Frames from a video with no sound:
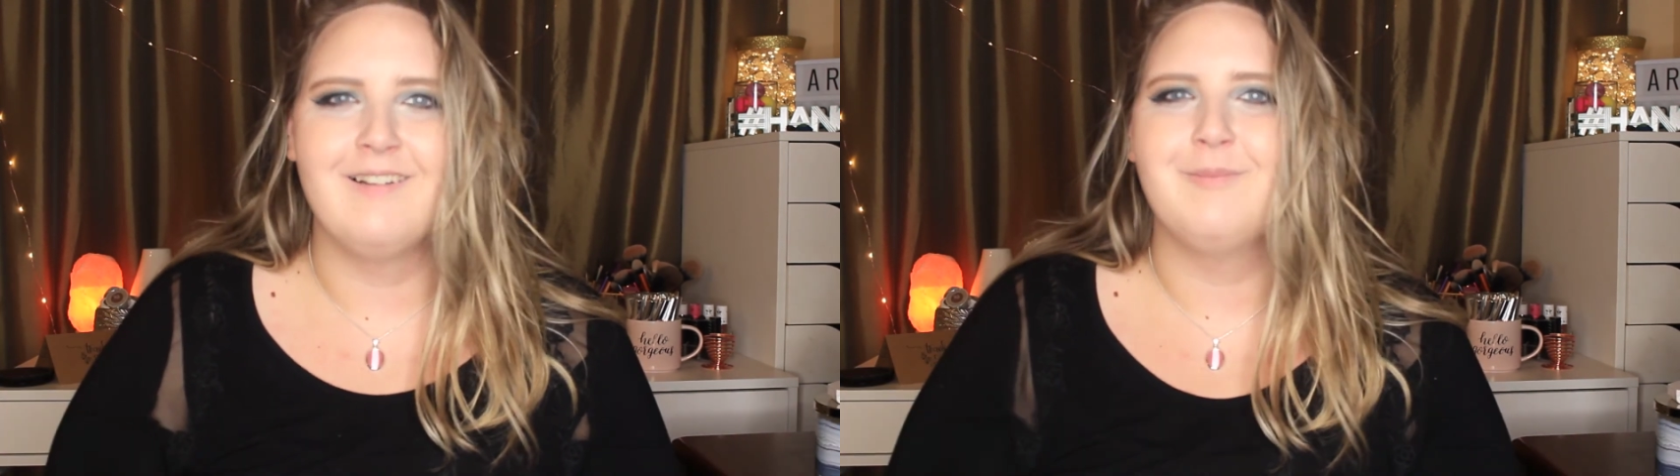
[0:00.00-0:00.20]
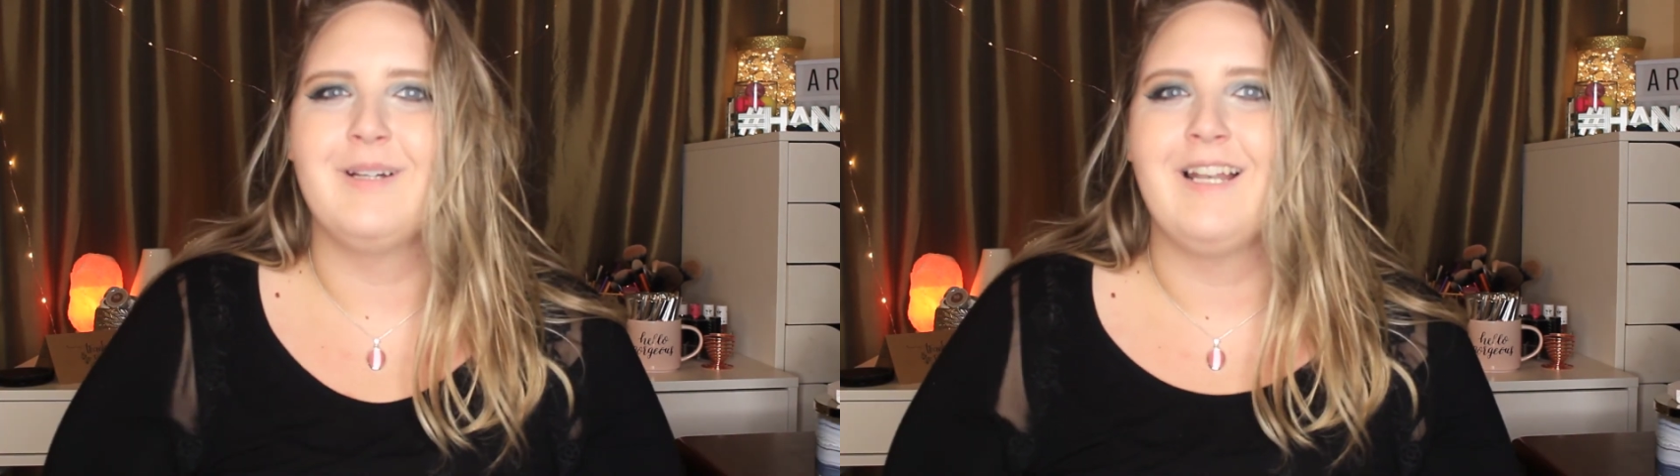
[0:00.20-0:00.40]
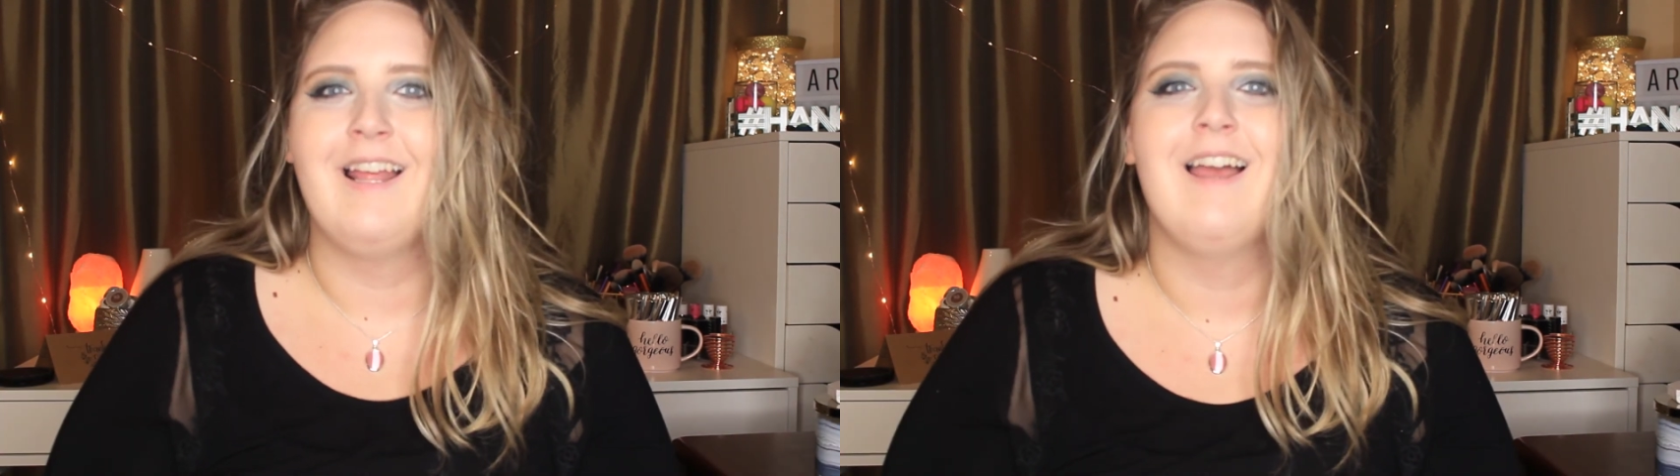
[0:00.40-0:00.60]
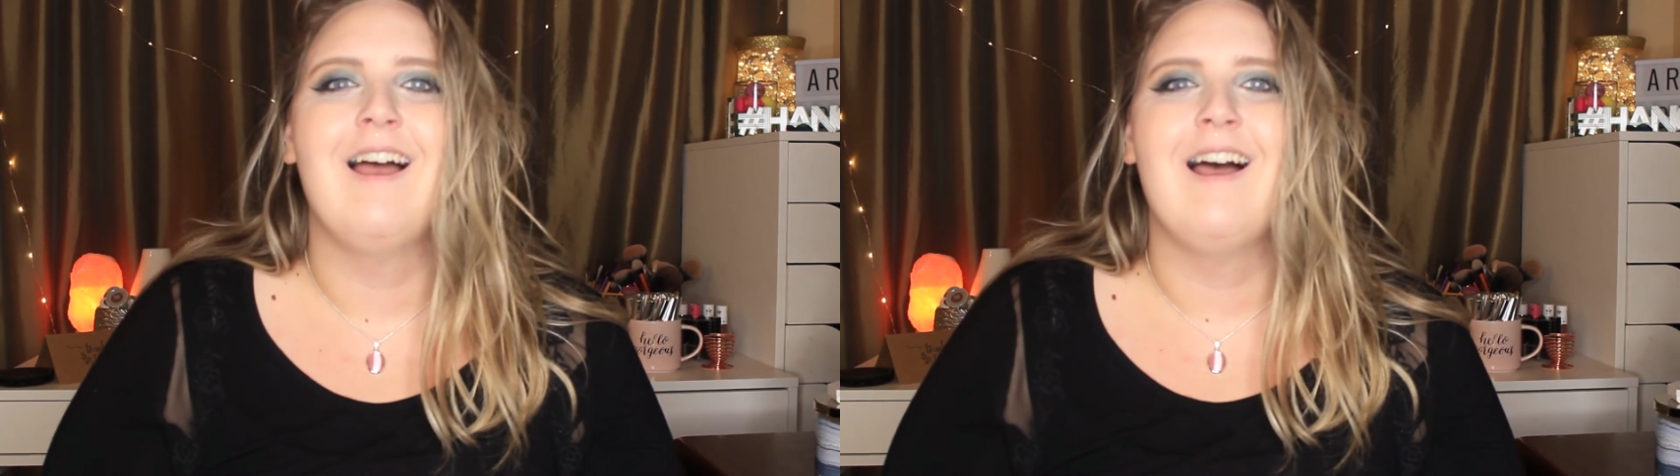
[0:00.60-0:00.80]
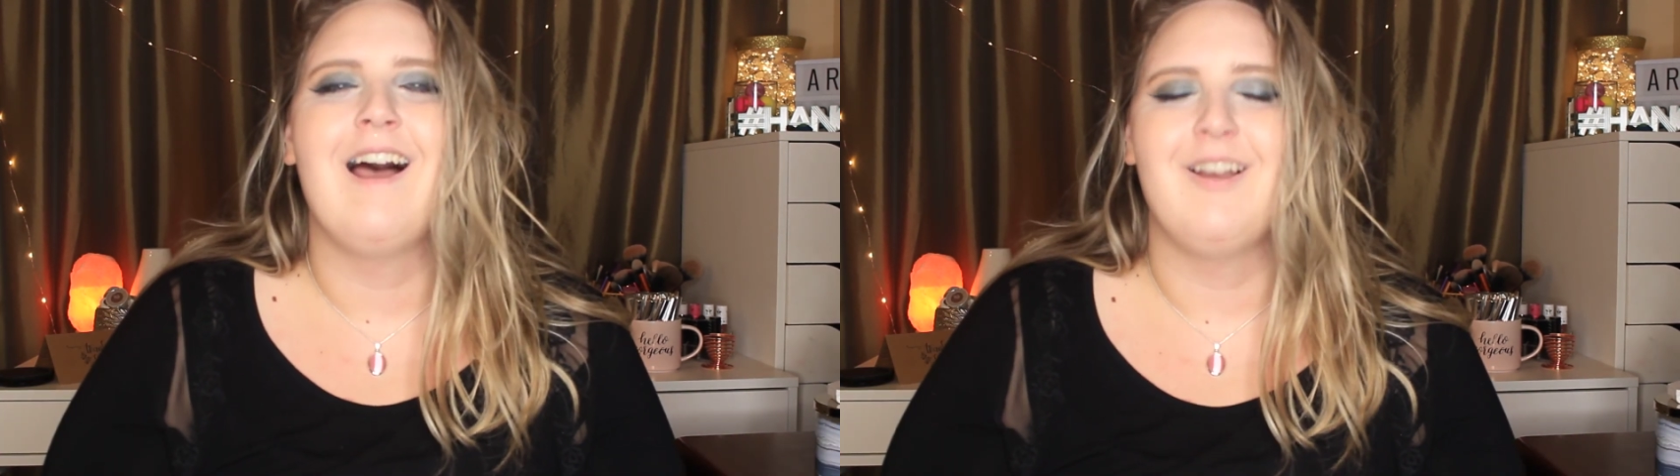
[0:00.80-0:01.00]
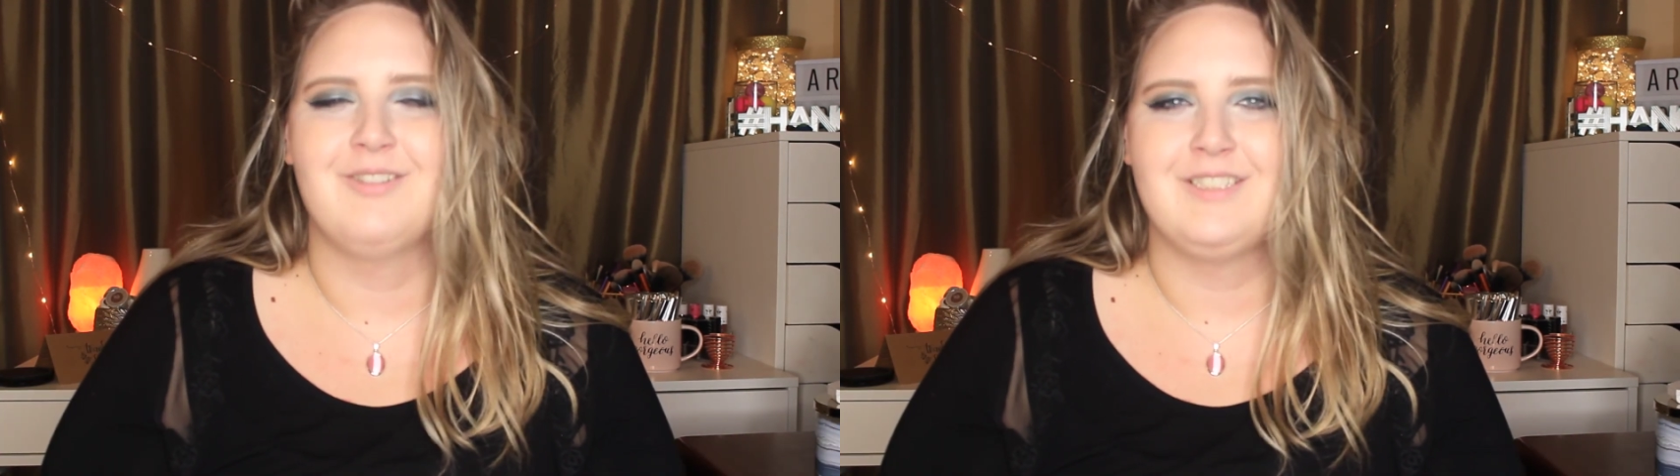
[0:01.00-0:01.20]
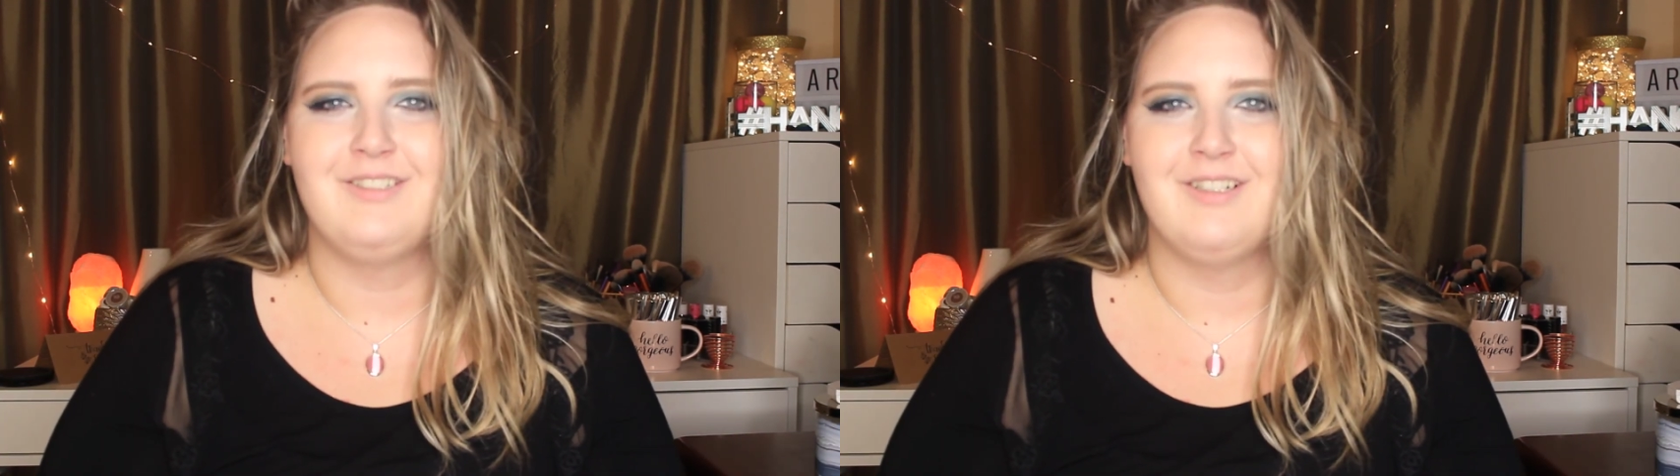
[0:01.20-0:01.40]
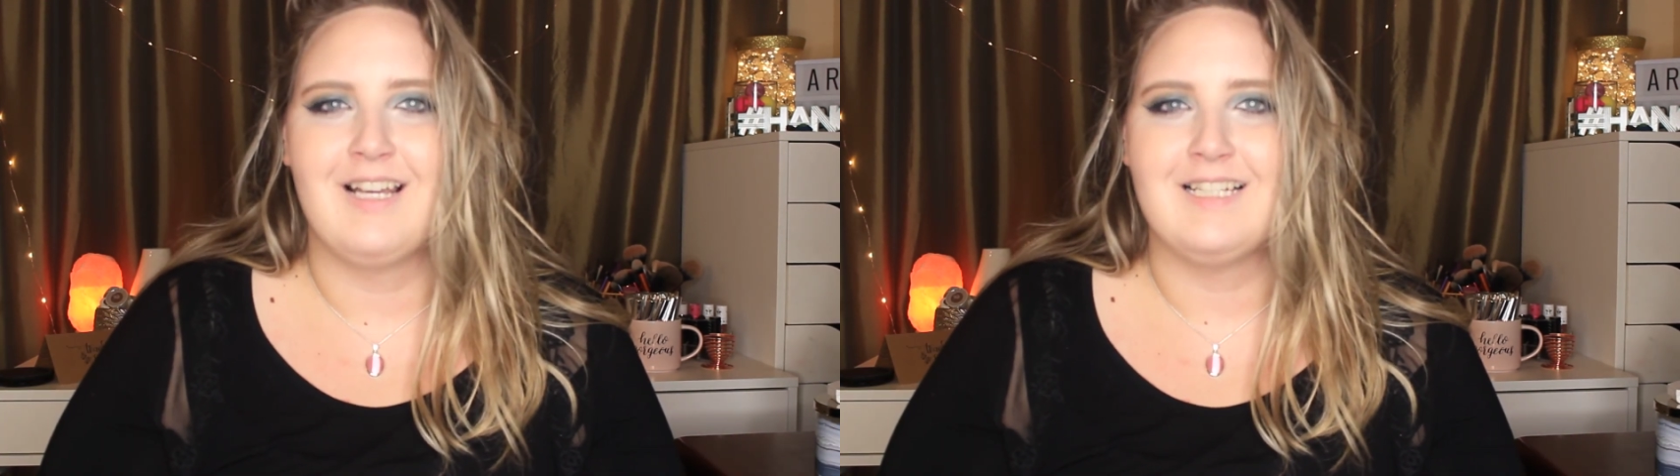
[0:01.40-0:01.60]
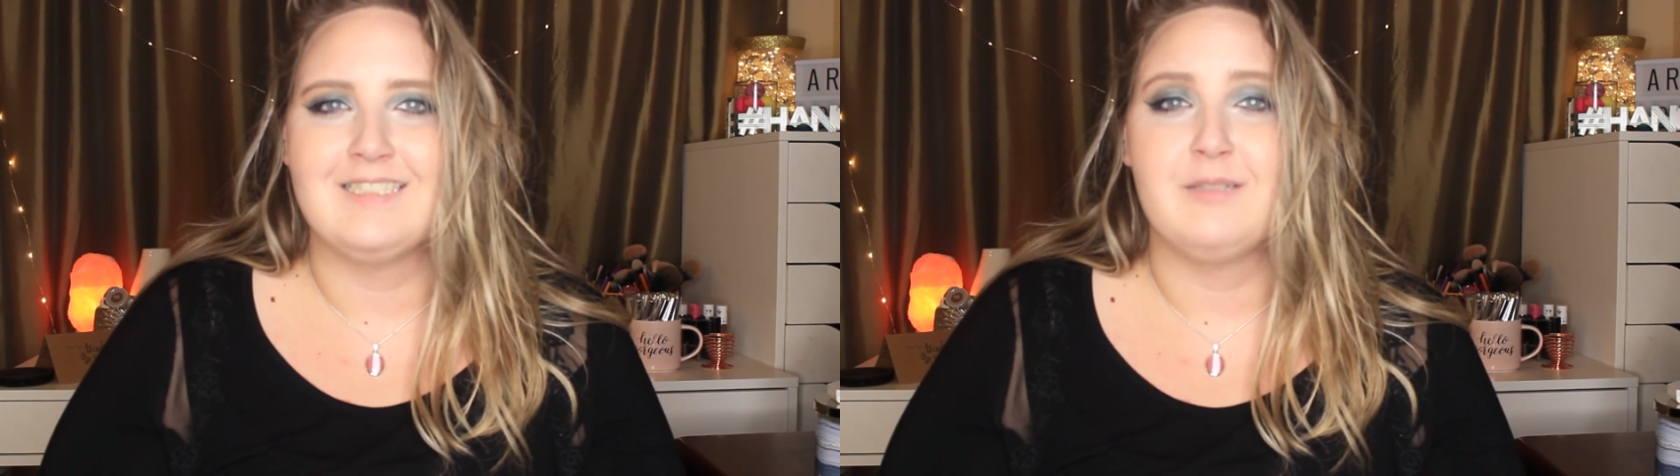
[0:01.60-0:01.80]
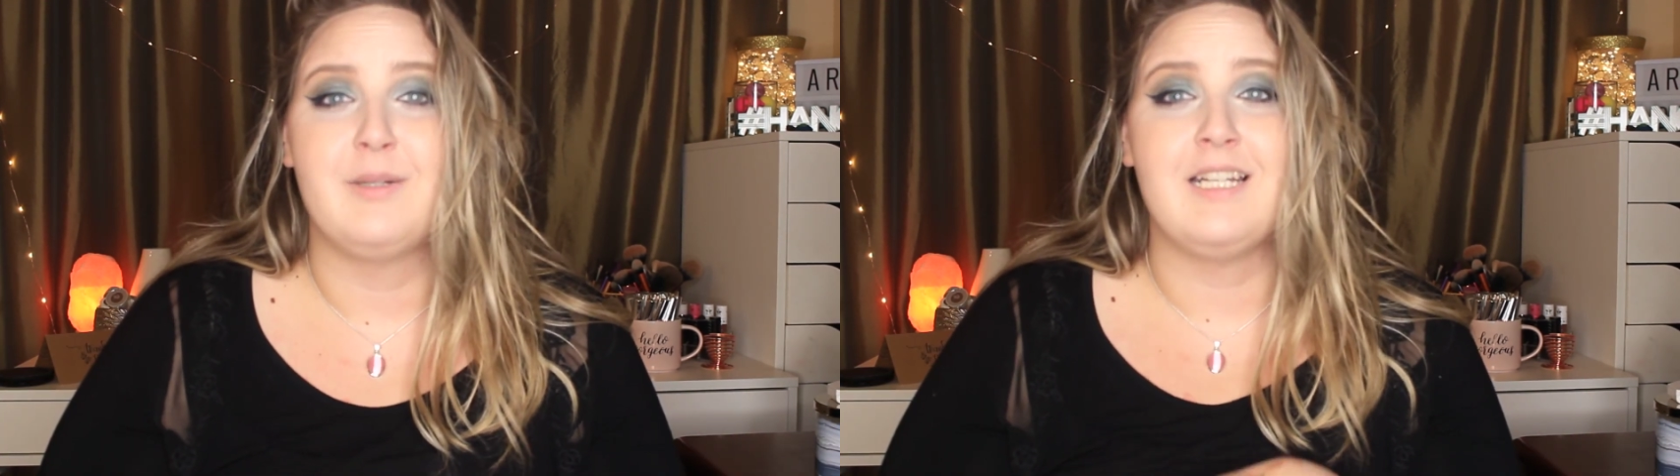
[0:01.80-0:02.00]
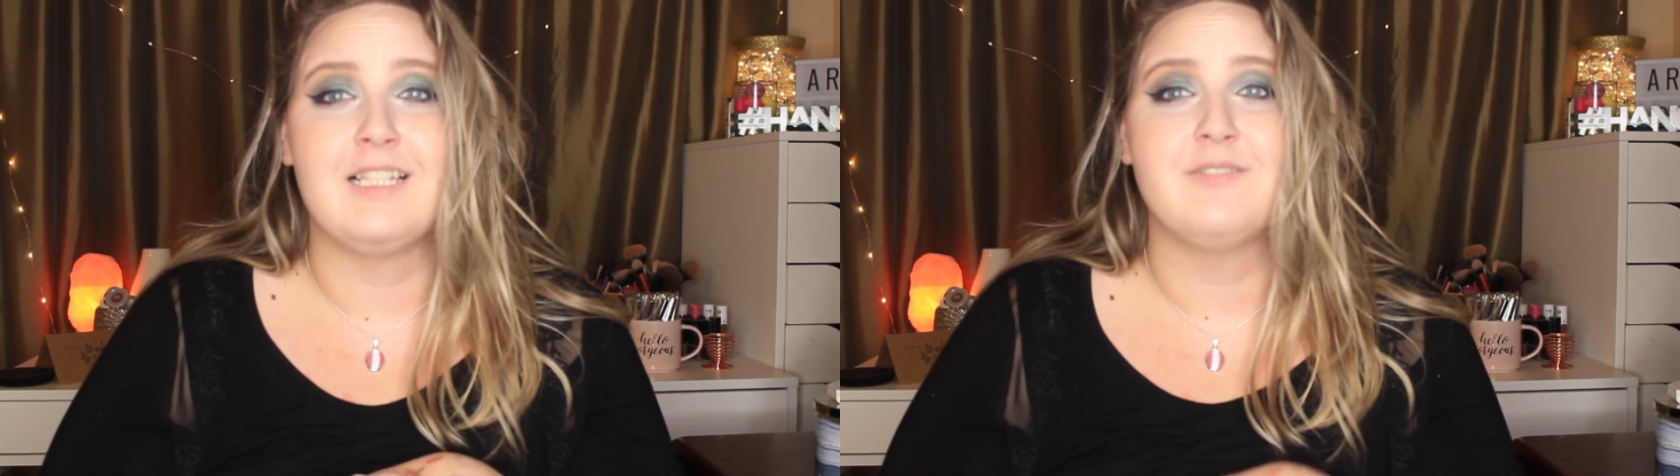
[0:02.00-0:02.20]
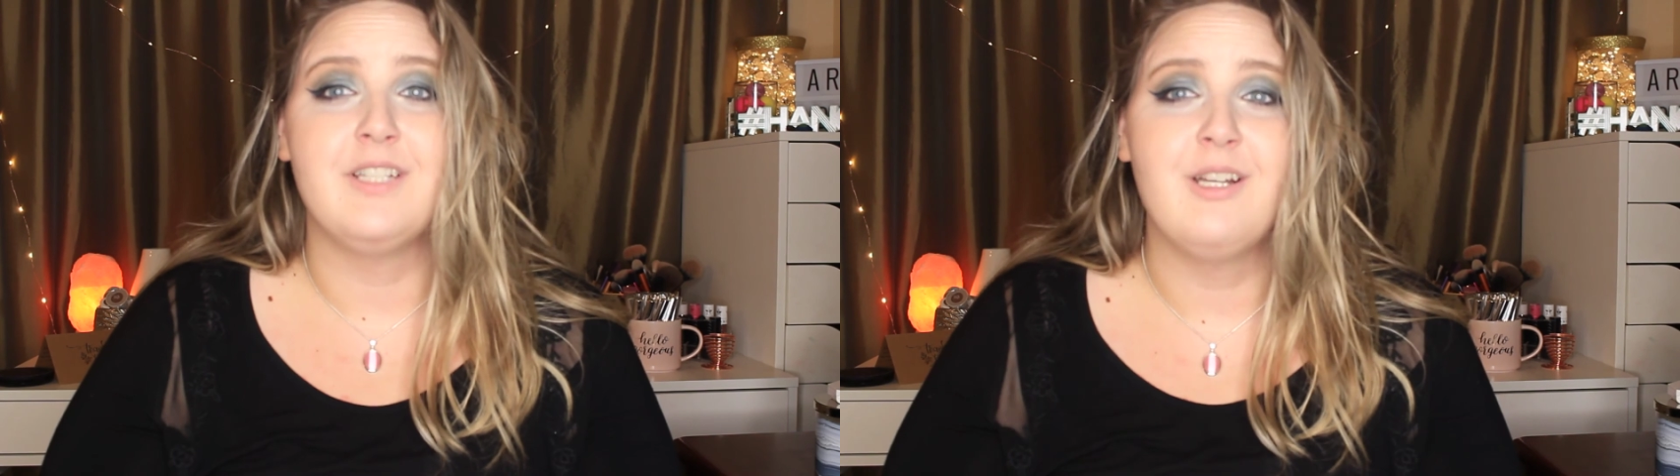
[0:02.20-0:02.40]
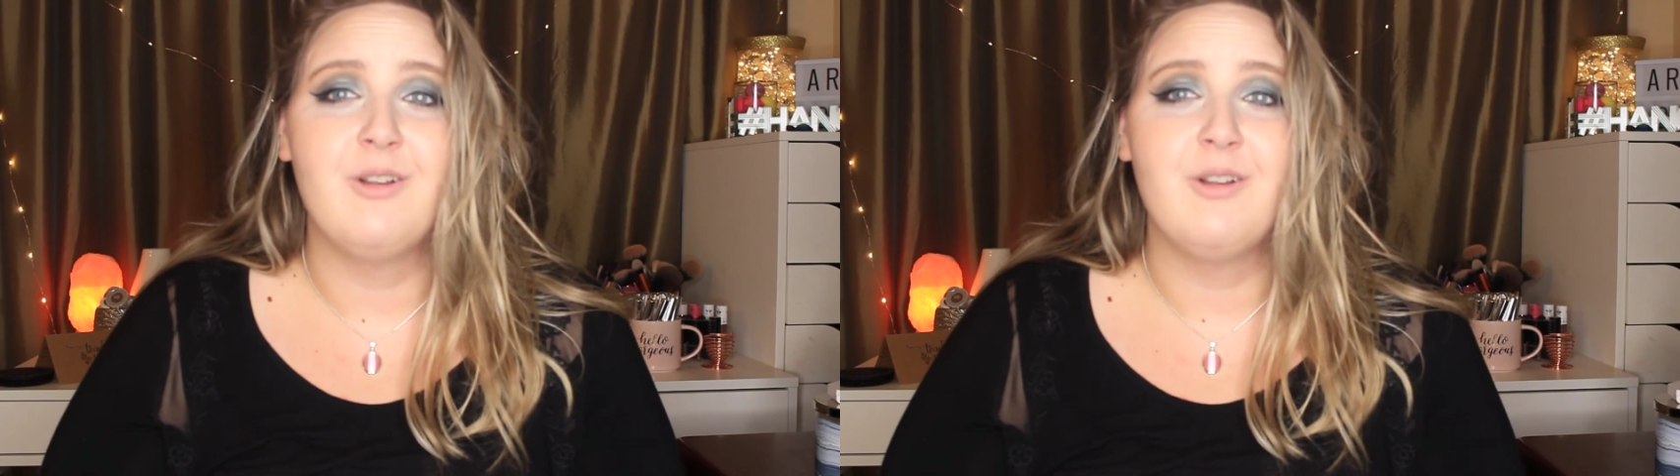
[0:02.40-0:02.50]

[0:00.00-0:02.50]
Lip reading: But I will see you guys in my next video.